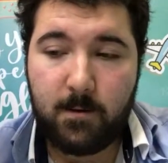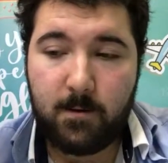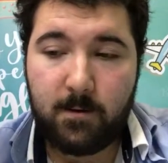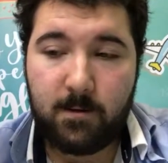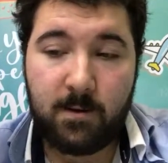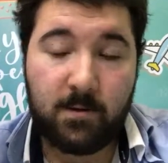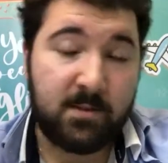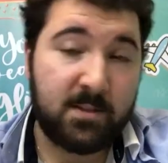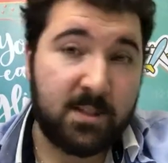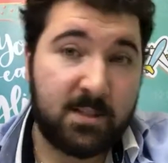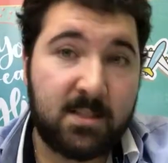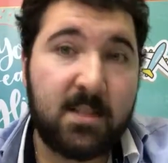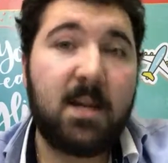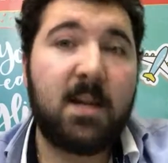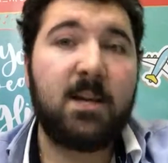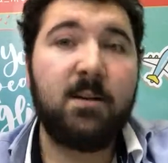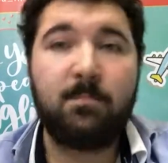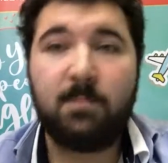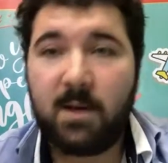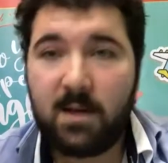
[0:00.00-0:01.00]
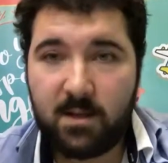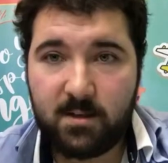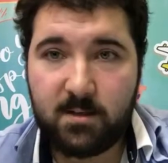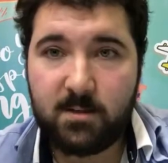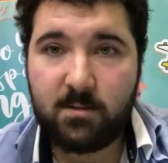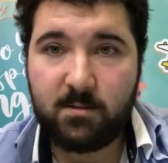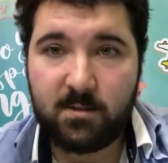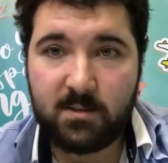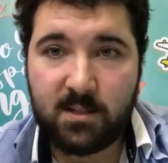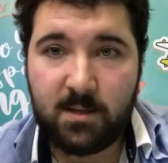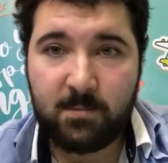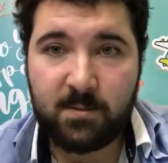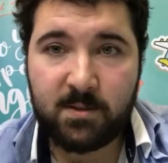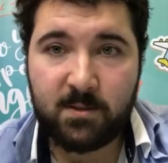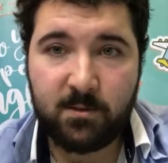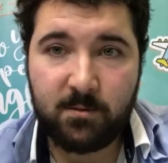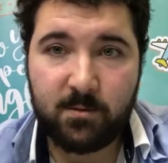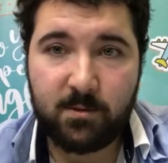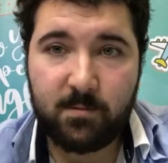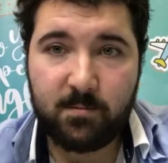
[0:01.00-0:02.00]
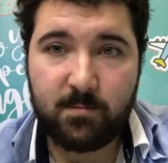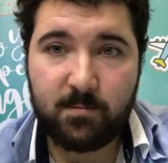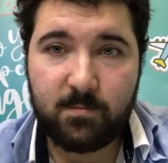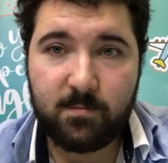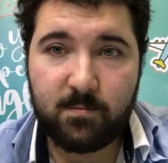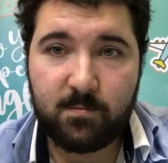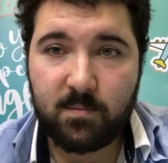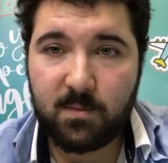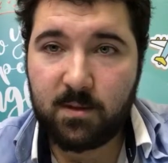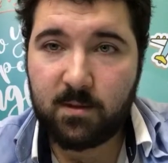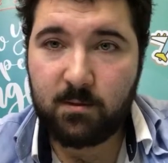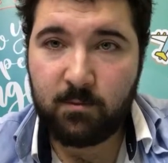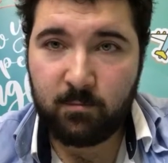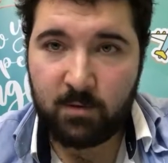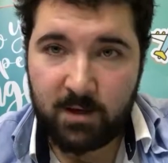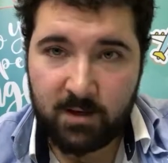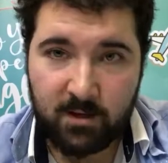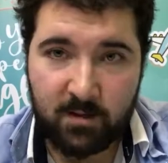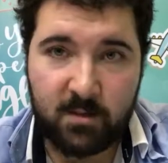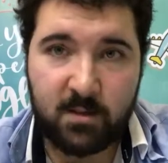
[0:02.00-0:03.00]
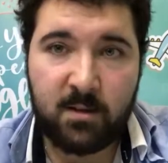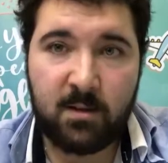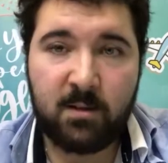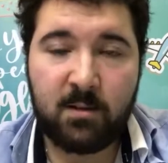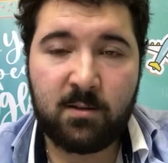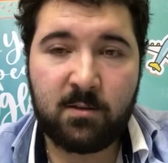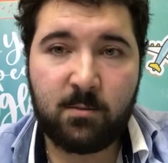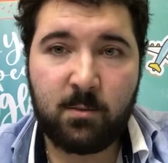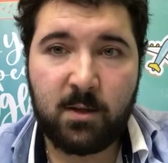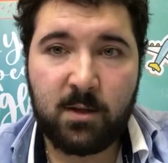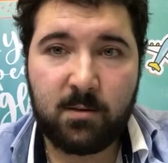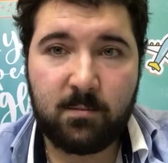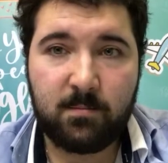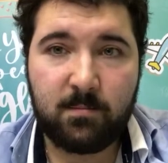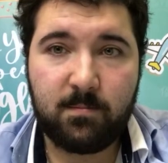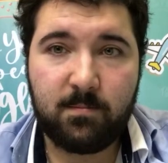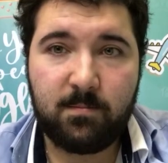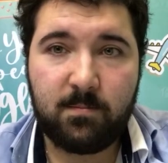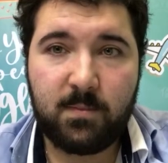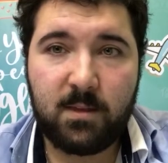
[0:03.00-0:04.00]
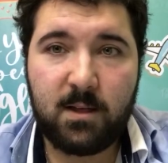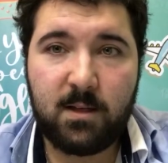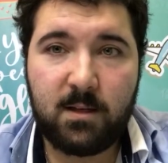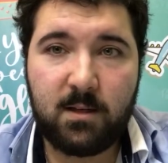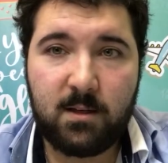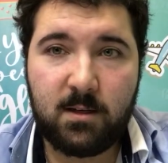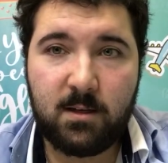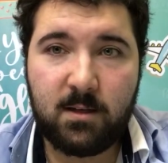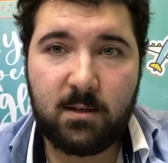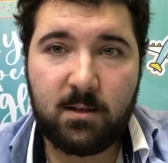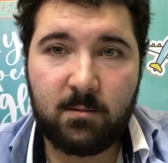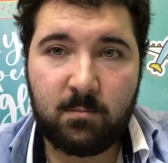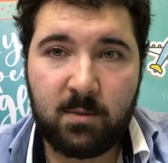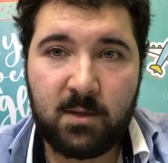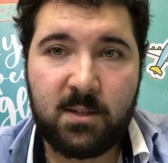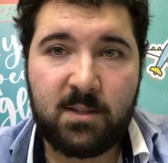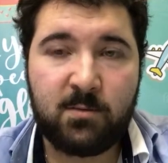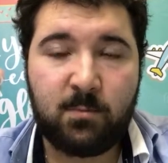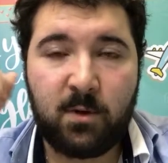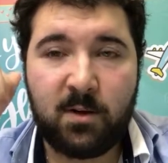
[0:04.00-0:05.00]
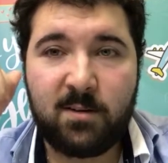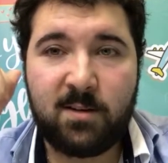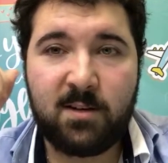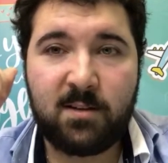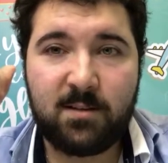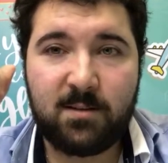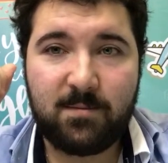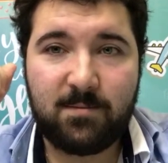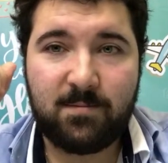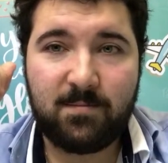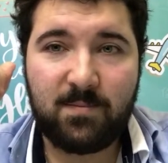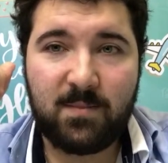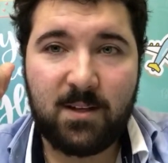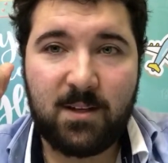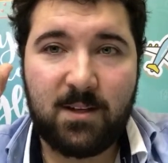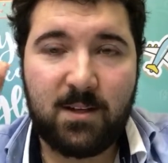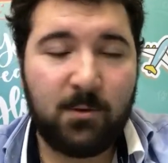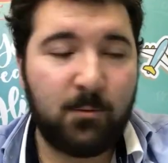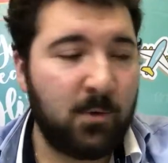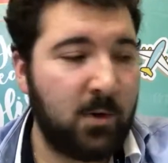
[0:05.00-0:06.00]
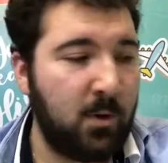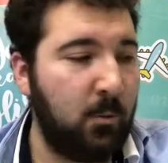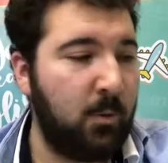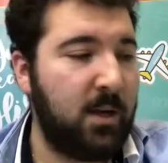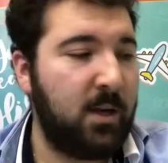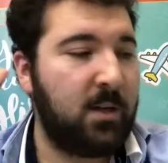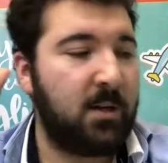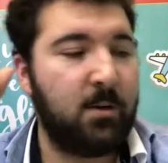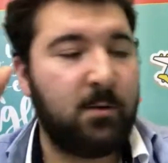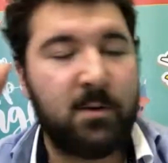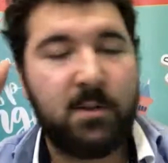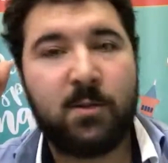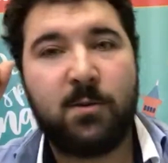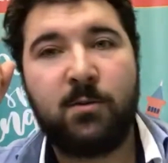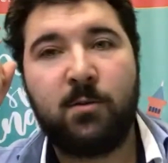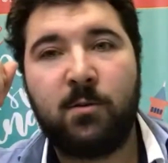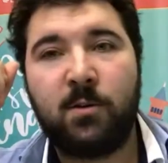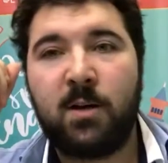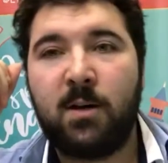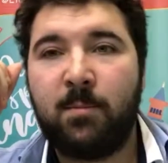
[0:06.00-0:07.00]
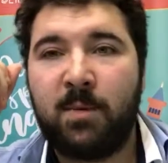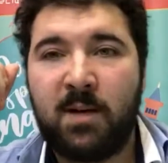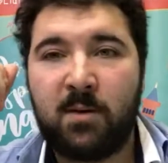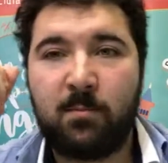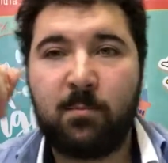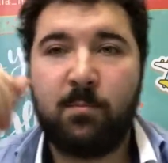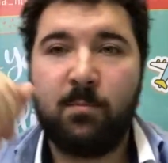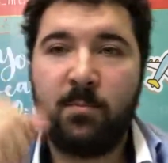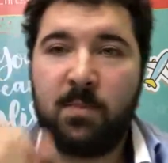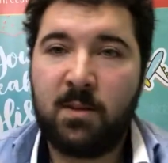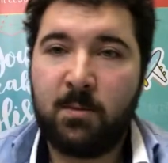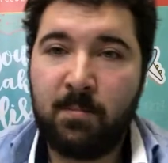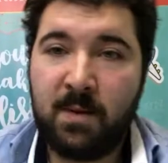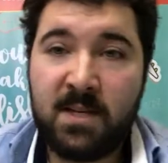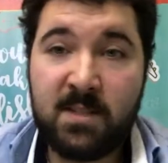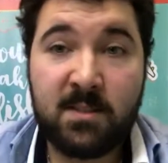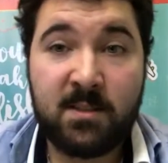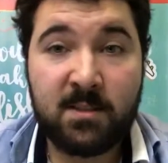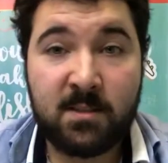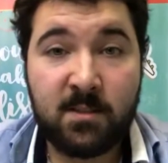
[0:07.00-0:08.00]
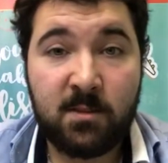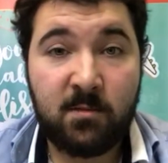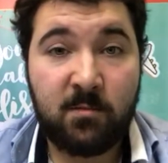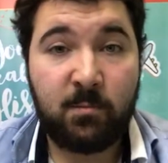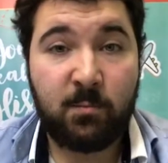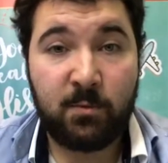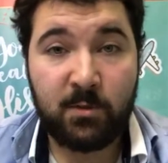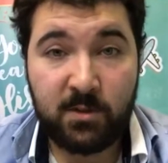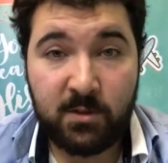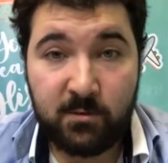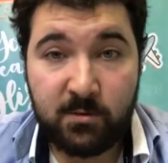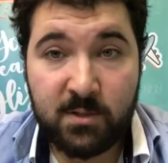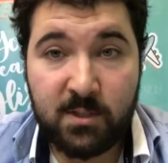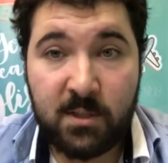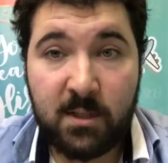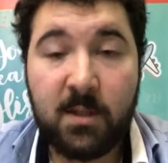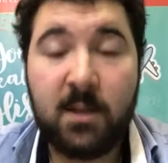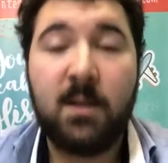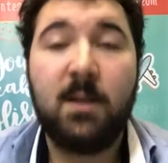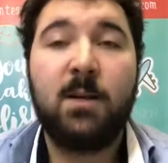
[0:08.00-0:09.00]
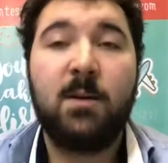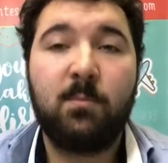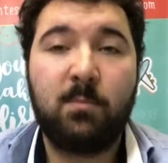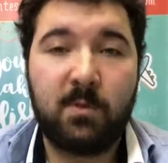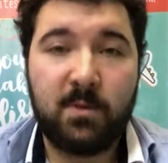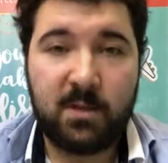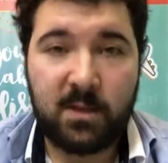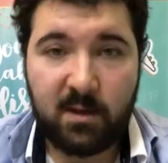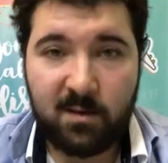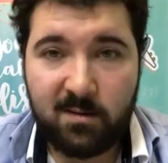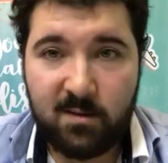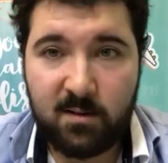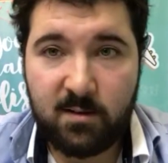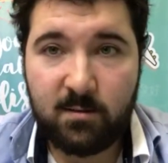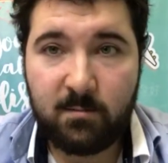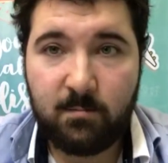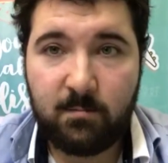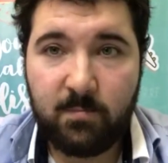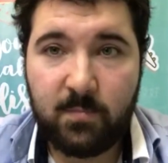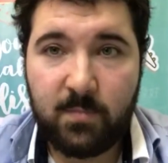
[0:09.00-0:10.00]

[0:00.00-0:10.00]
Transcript: There is a second part to this episode, right underneath this one. Please watch it, where we are going to talk about the basics of producing, production,